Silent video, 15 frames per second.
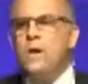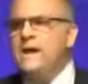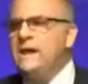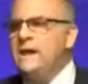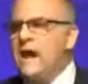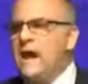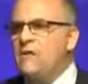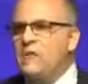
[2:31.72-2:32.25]
We
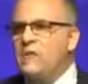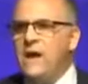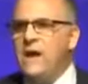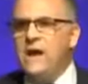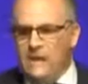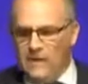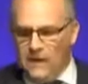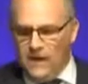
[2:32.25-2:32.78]
can get
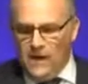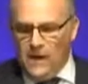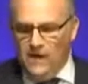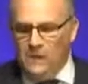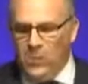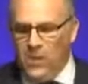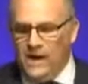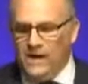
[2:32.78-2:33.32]
rid
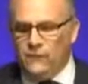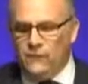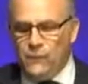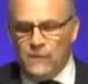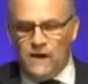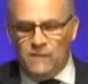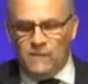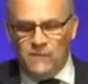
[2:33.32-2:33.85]
of
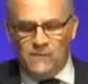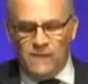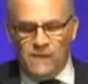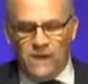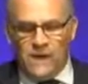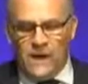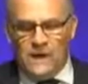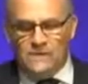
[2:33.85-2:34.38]
wasteful government
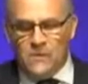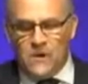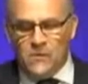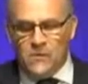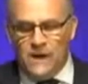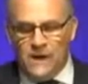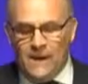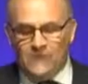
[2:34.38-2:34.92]
foreign aid
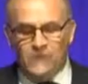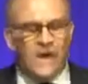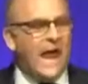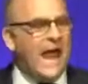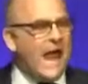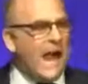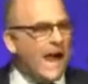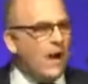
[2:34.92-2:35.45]
programs
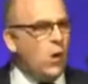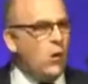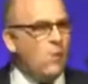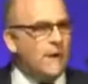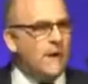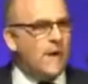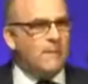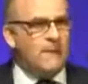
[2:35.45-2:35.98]
and
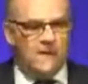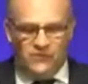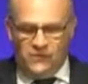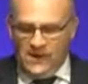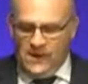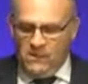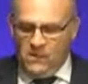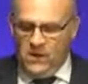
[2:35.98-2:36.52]
open up
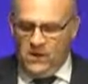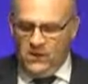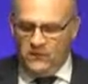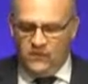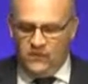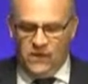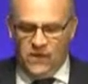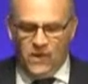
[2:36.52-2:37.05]
these
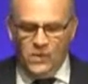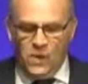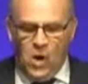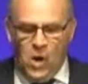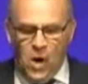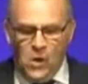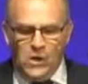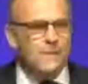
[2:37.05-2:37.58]
networks,
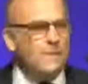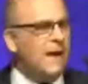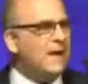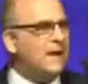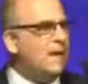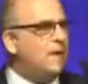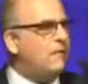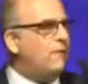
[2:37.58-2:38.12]
not only
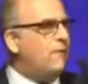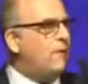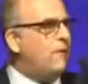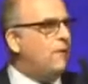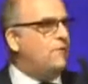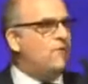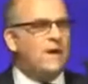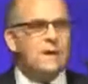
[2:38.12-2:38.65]
making
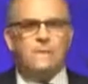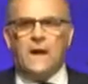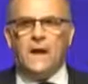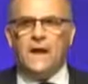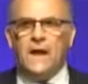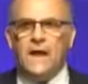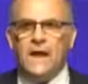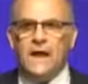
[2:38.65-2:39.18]
food
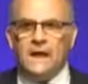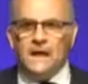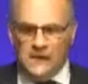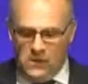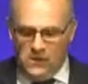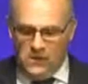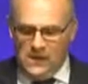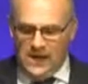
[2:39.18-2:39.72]
cheaper in
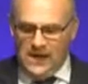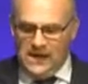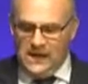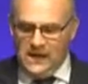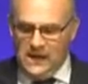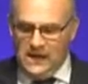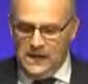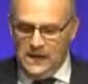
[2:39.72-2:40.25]
the
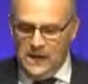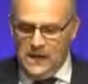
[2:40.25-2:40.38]
UK,